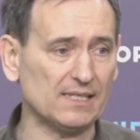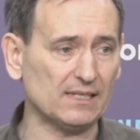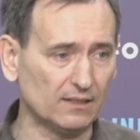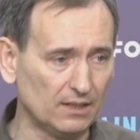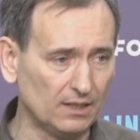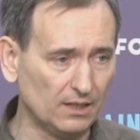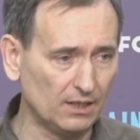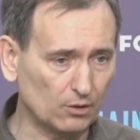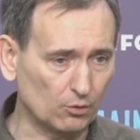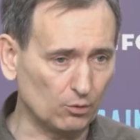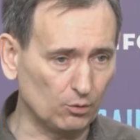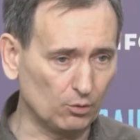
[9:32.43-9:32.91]

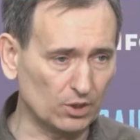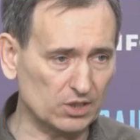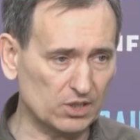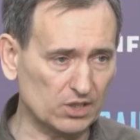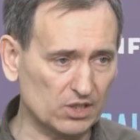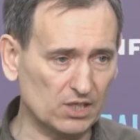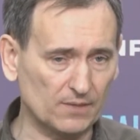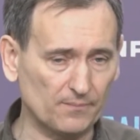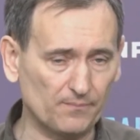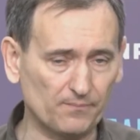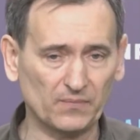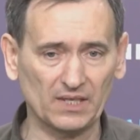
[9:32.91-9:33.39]
a right
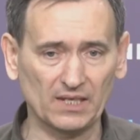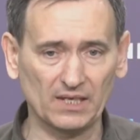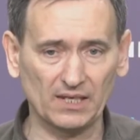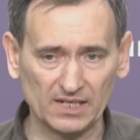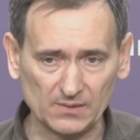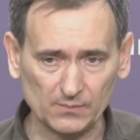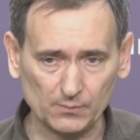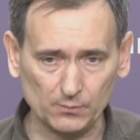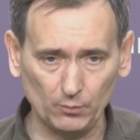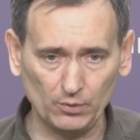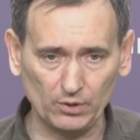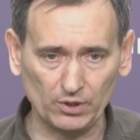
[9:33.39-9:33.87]
vested
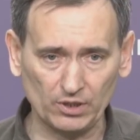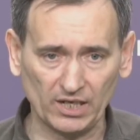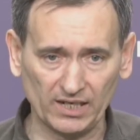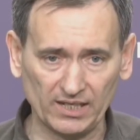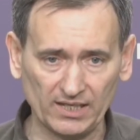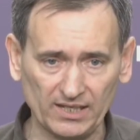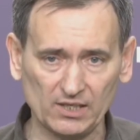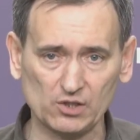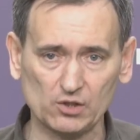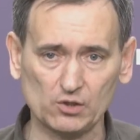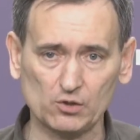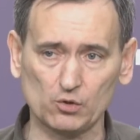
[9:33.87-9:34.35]
in themselves
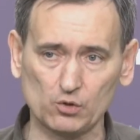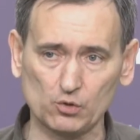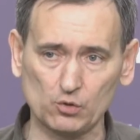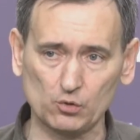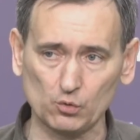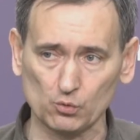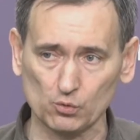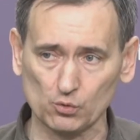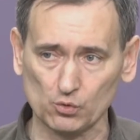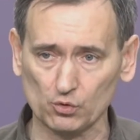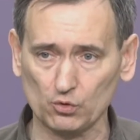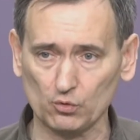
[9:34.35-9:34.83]
by
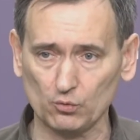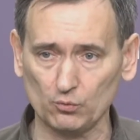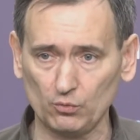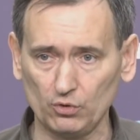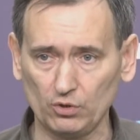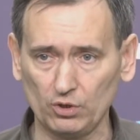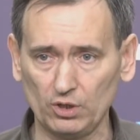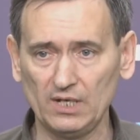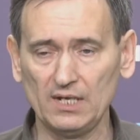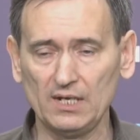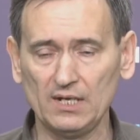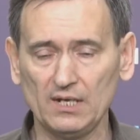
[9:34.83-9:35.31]
themselves,
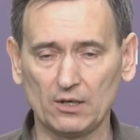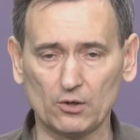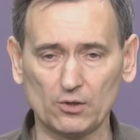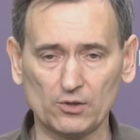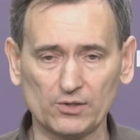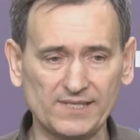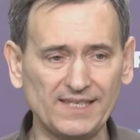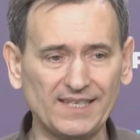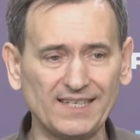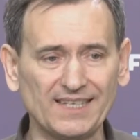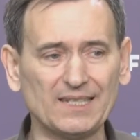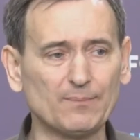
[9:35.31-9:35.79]
actually, because
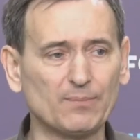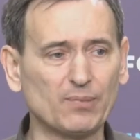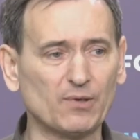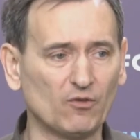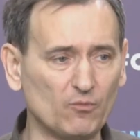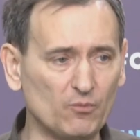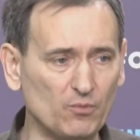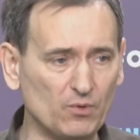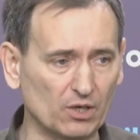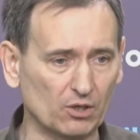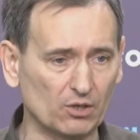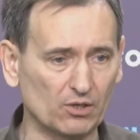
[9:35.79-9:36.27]
it's the
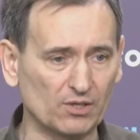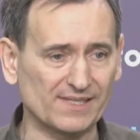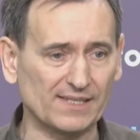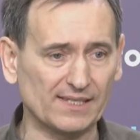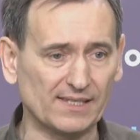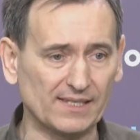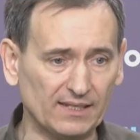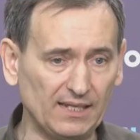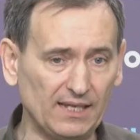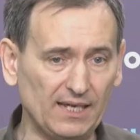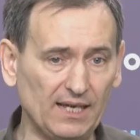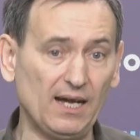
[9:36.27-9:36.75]
Soviet
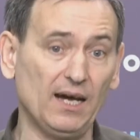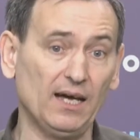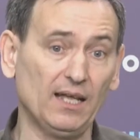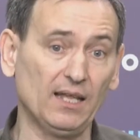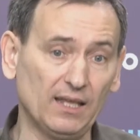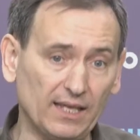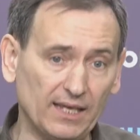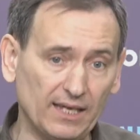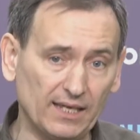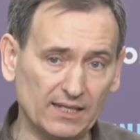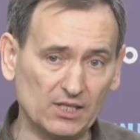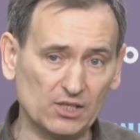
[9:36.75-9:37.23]

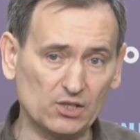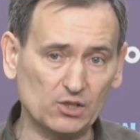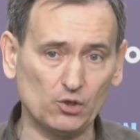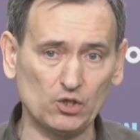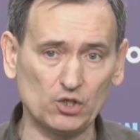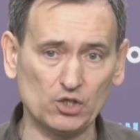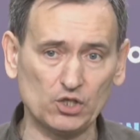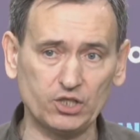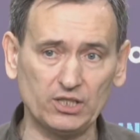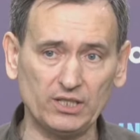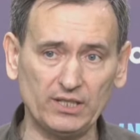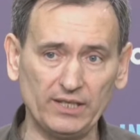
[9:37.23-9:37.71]
Union
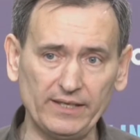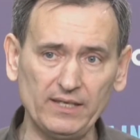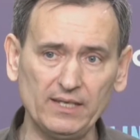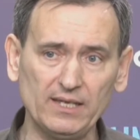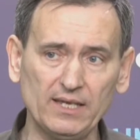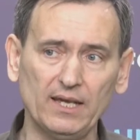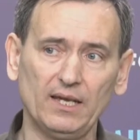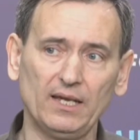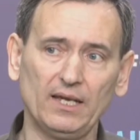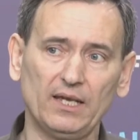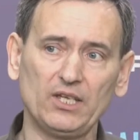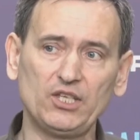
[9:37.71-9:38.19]
which
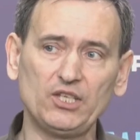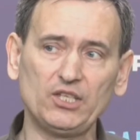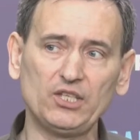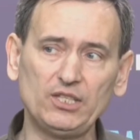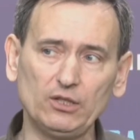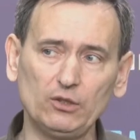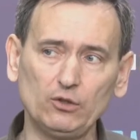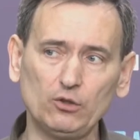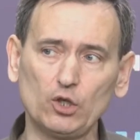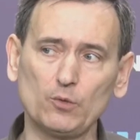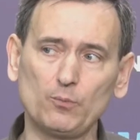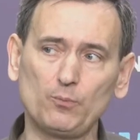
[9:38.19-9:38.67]
is
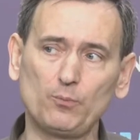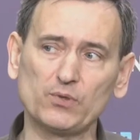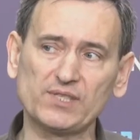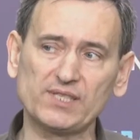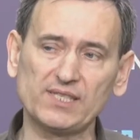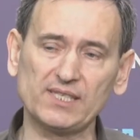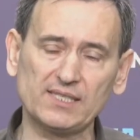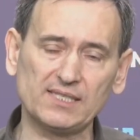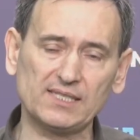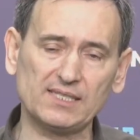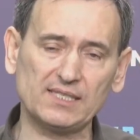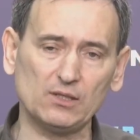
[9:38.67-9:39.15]
mentioned in the
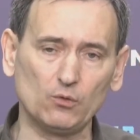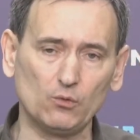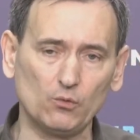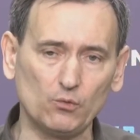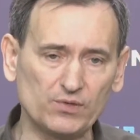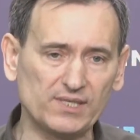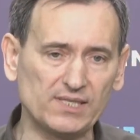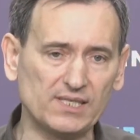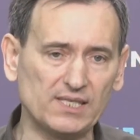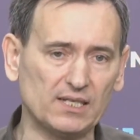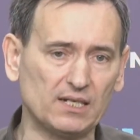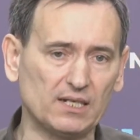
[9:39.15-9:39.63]
Statute of the
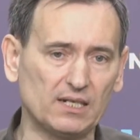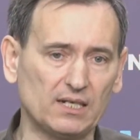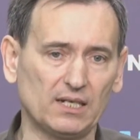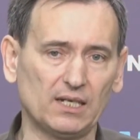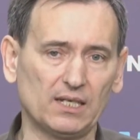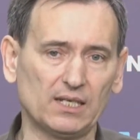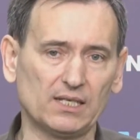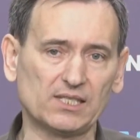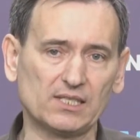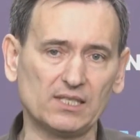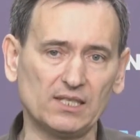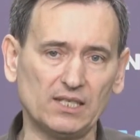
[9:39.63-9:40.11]

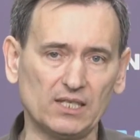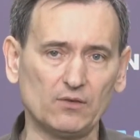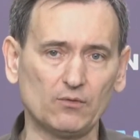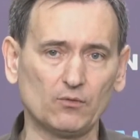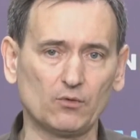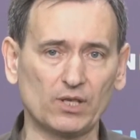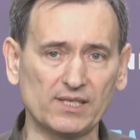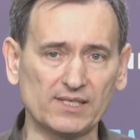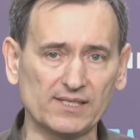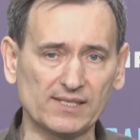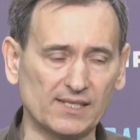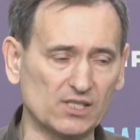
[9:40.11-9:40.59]
United Nations.
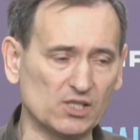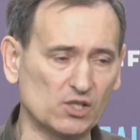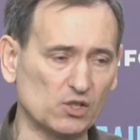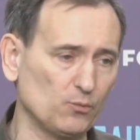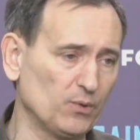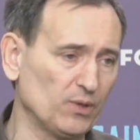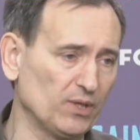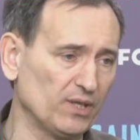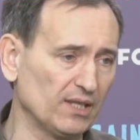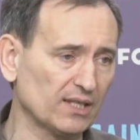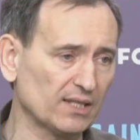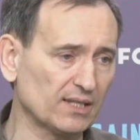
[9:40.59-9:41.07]
However,
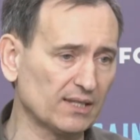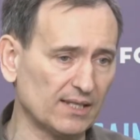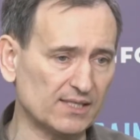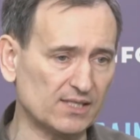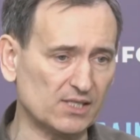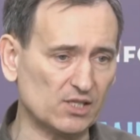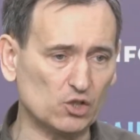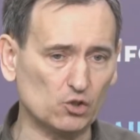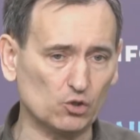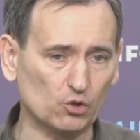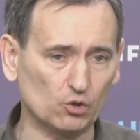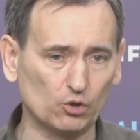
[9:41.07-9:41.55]
there is
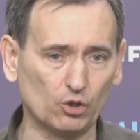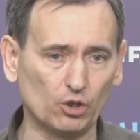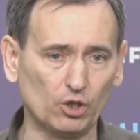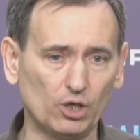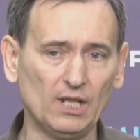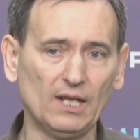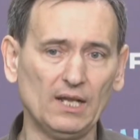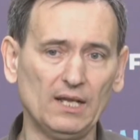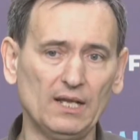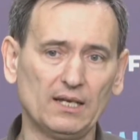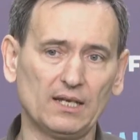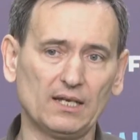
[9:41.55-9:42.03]

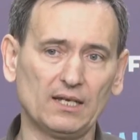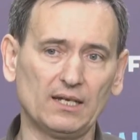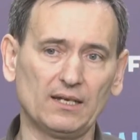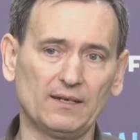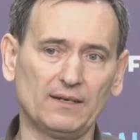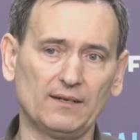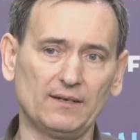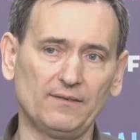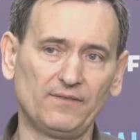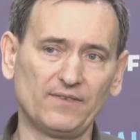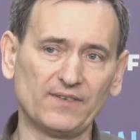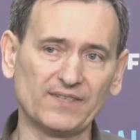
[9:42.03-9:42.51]
no
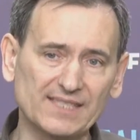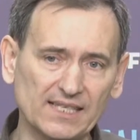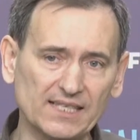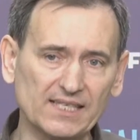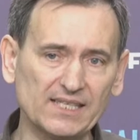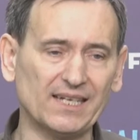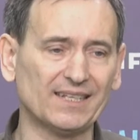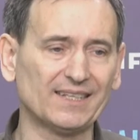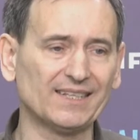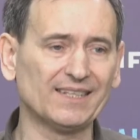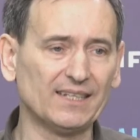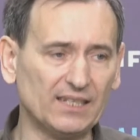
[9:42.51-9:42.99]
single
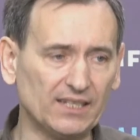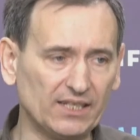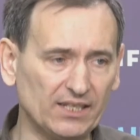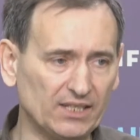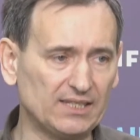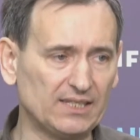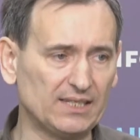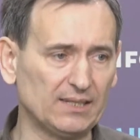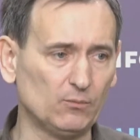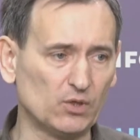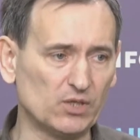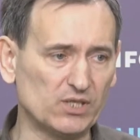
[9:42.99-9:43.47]
stance, a
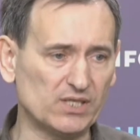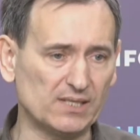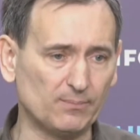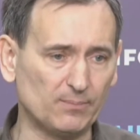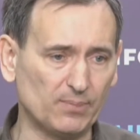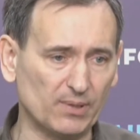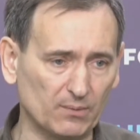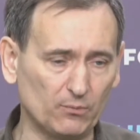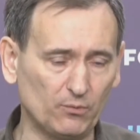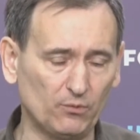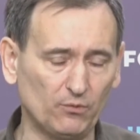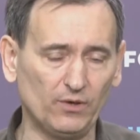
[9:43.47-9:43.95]
joint
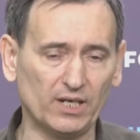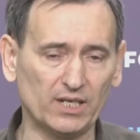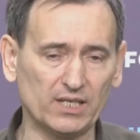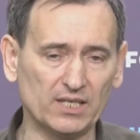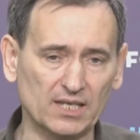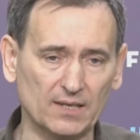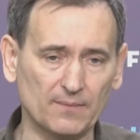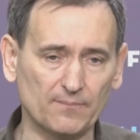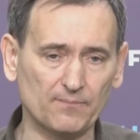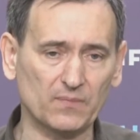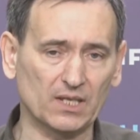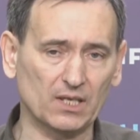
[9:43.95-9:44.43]
stance on
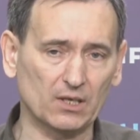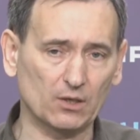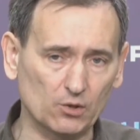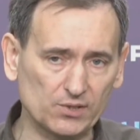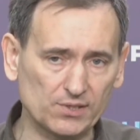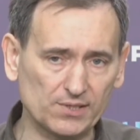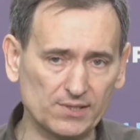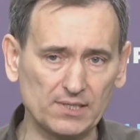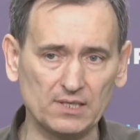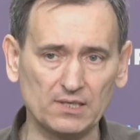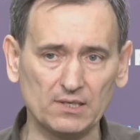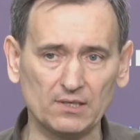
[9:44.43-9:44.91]

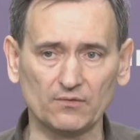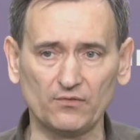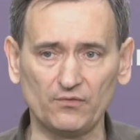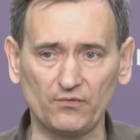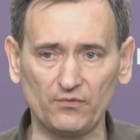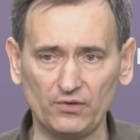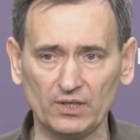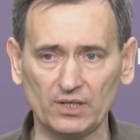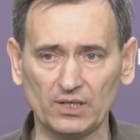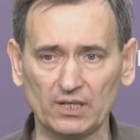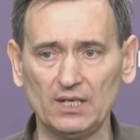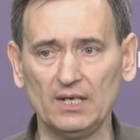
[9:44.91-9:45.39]

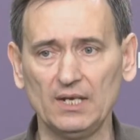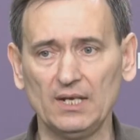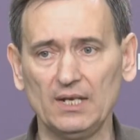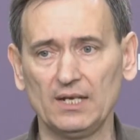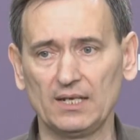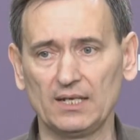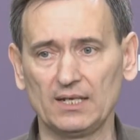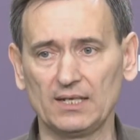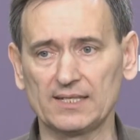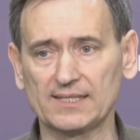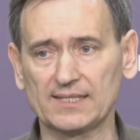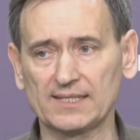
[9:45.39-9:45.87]
the
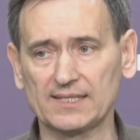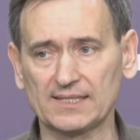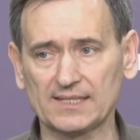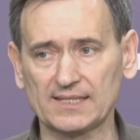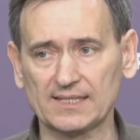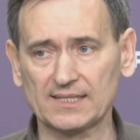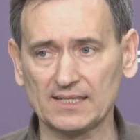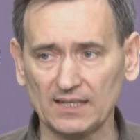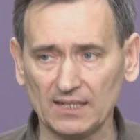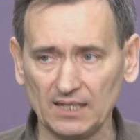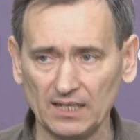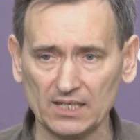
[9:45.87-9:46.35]

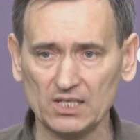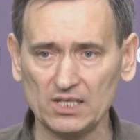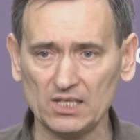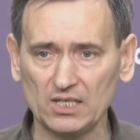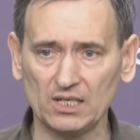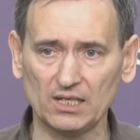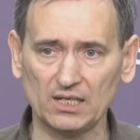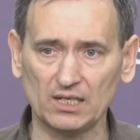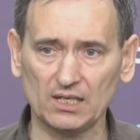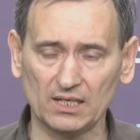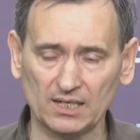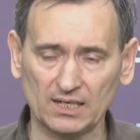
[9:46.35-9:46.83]

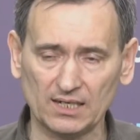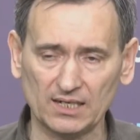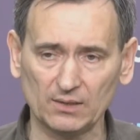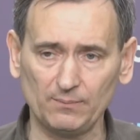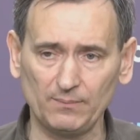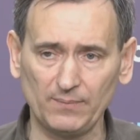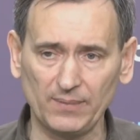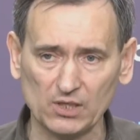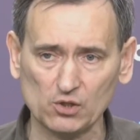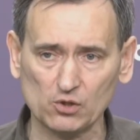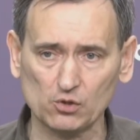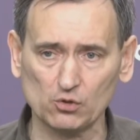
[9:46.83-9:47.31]
illegitimacy
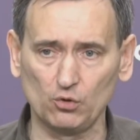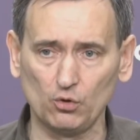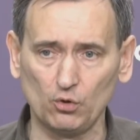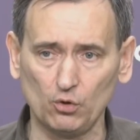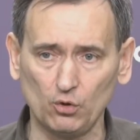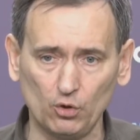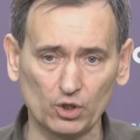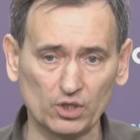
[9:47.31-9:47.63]
of